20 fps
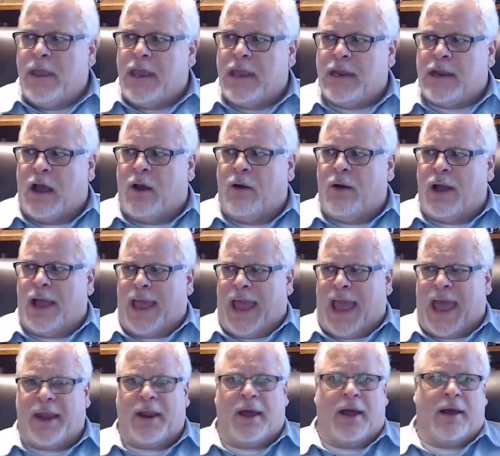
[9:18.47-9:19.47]
I
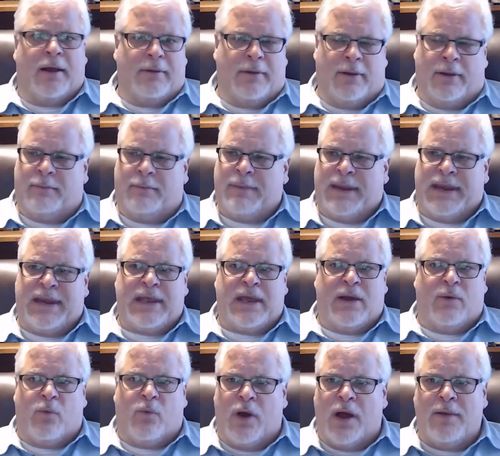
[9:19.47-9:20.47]
had a meeting
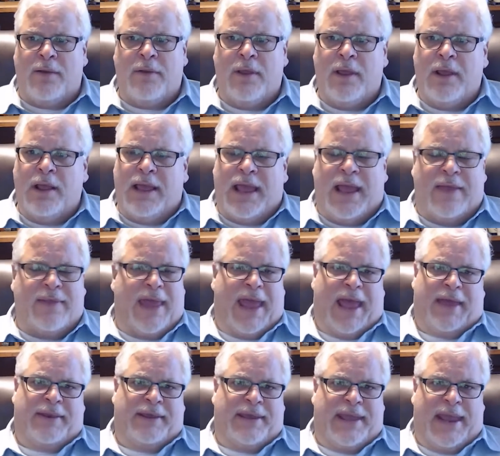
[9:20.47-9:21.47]
at 1 and they
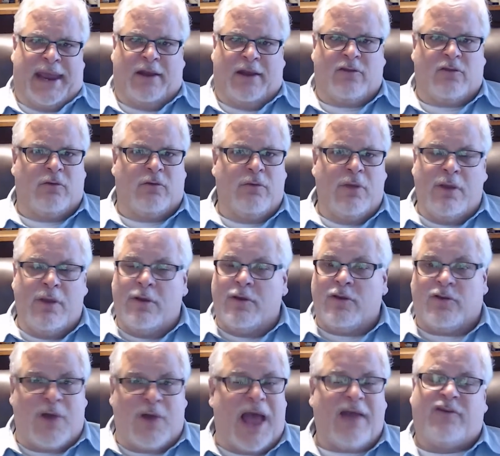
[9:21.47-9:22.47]
had to cancel.
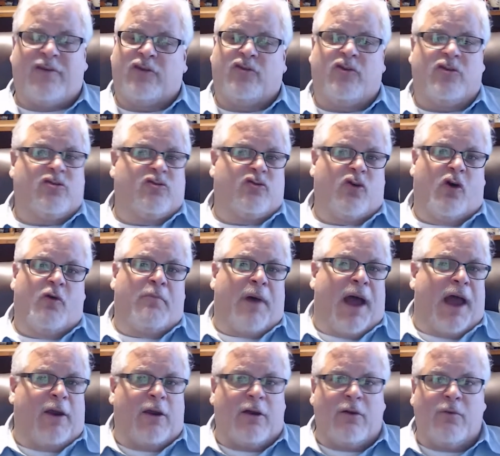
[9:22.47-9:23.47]
So I actually just drove
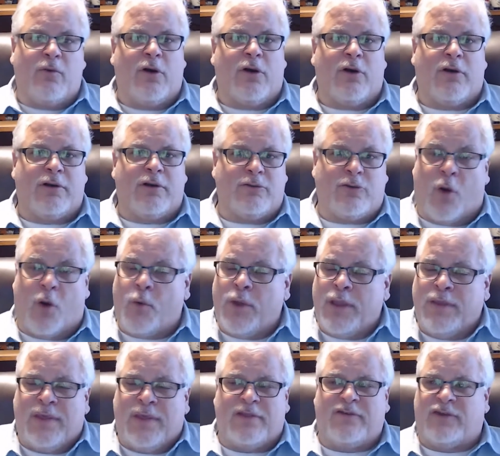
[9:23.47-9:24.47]
by her work,
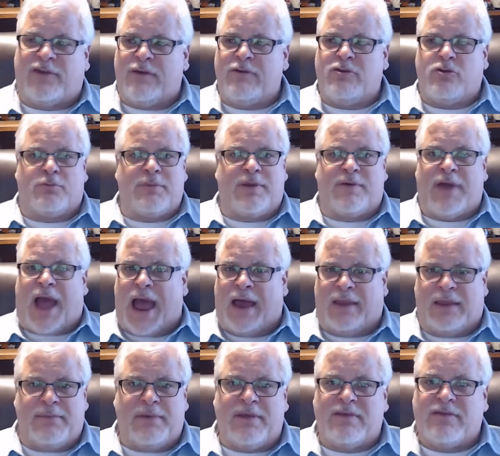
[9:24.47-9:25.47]
knowing that she was going to be
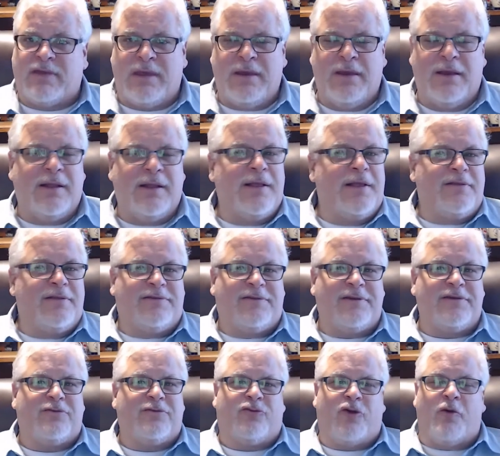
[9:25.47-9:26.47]
highly busy.
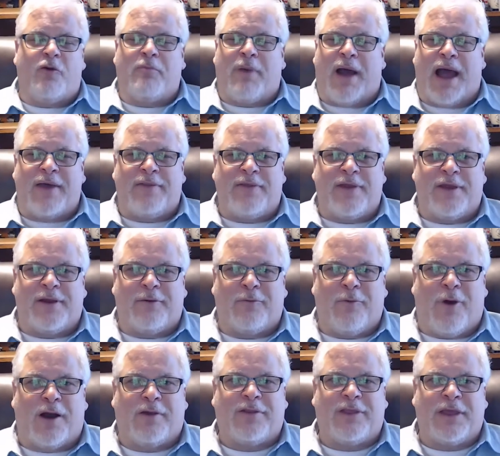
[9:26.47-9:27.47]
Just drove by there,
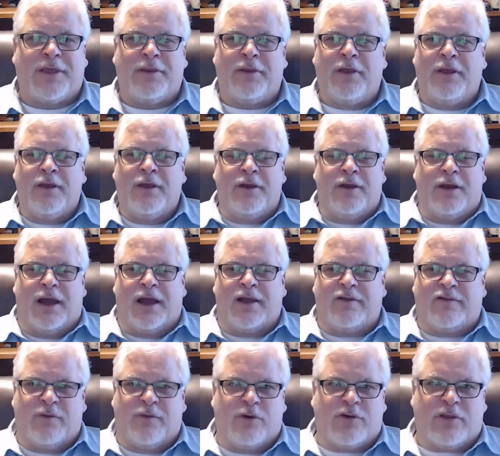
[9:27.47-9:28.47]
walked in.
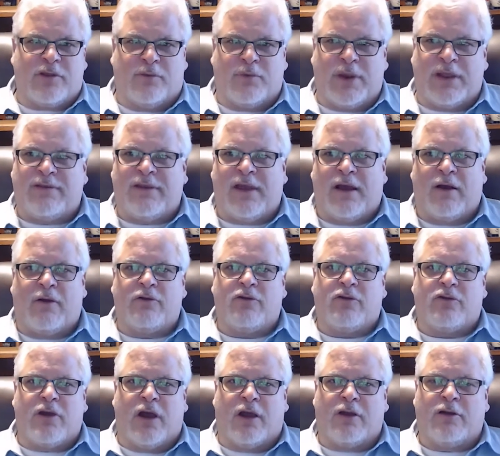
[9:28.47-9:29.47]
She works at a retail
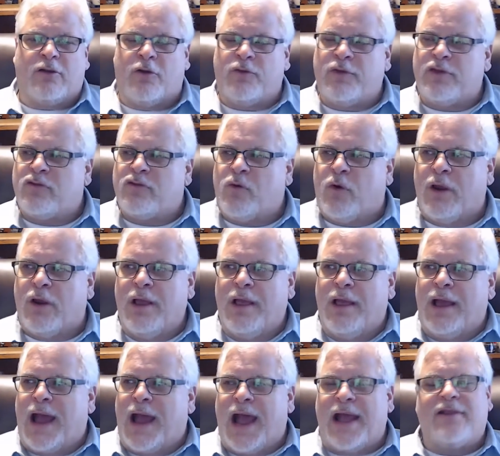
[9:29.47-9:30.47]
clothing store.
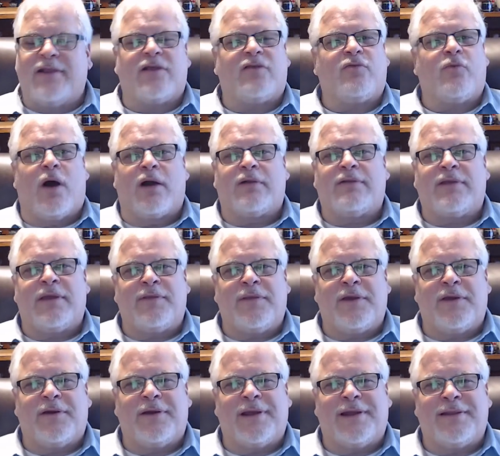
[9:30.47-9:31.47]
I just walked in
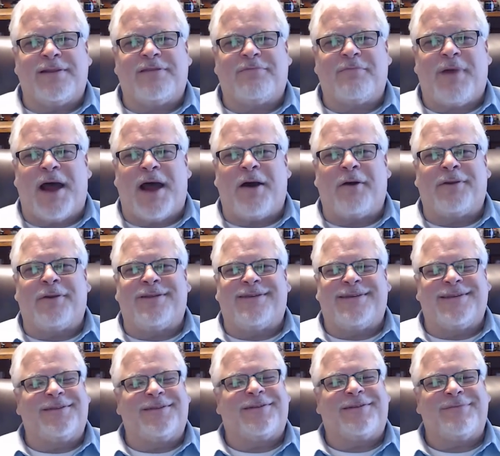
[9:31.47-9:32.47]
there and smiled, and
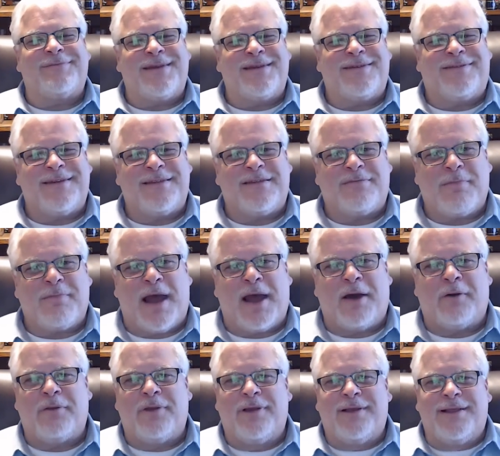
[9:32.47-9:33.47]
she looked at me, and she
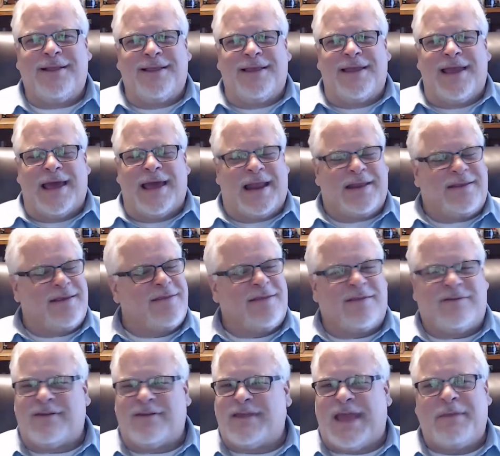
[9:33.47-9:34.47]
smiled. And I
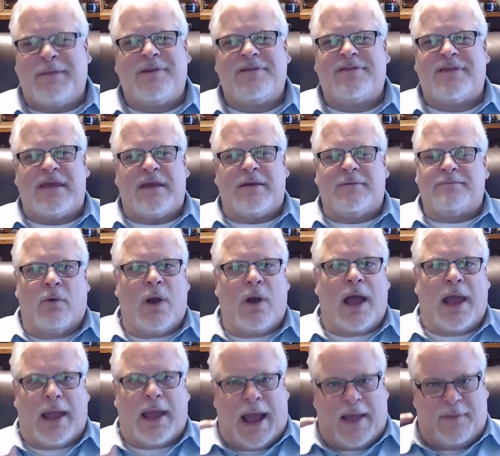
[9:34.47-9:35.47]
just came to see you.
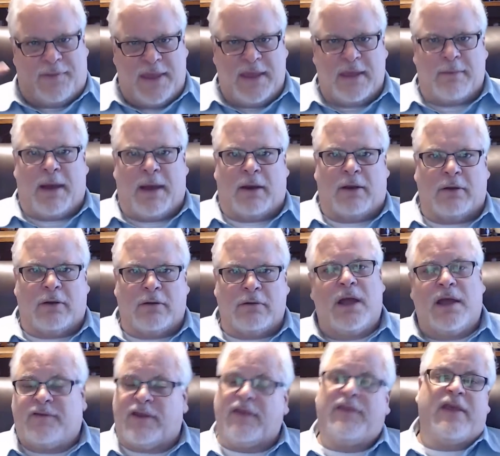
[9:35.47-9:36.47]
Why? I think about her,
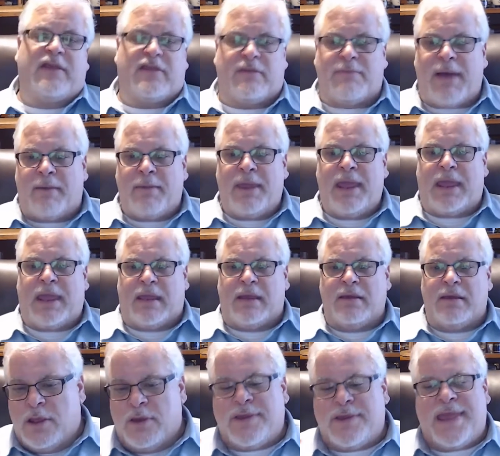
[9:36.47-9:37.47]
and she thinks about
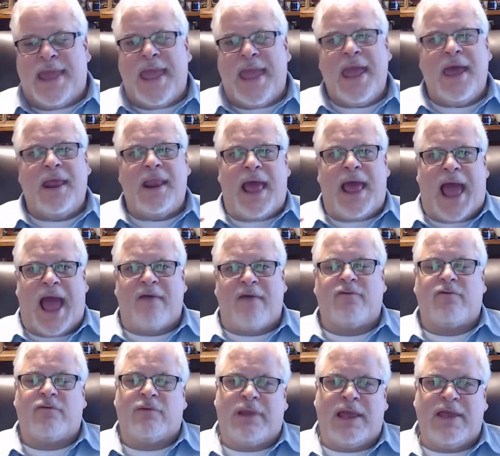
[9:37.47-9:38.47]
me. You can't
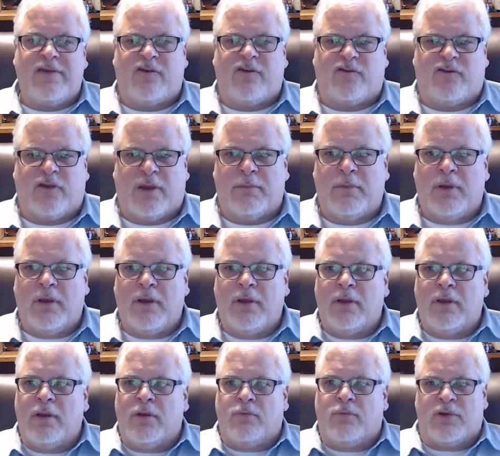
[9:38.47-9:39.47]
have a relationship
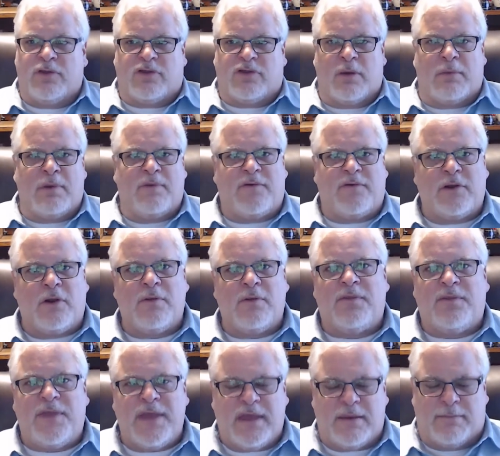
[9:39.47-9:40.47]
with someone if you
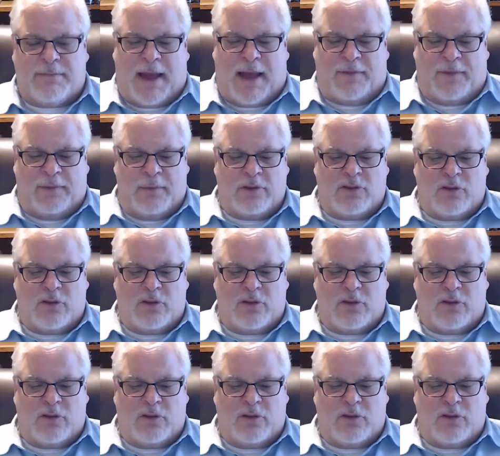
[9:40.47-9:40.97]
don't think about them.